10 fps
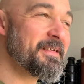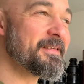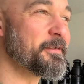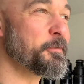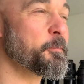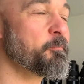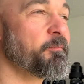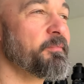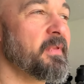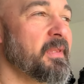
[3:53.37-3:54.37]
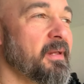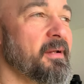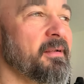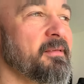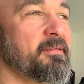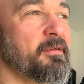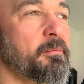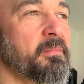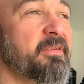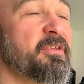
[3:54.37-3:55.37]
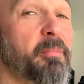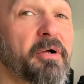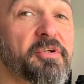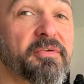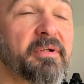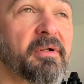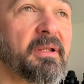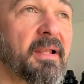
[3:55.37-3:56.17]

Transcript: So yeah, it's a budget thing really.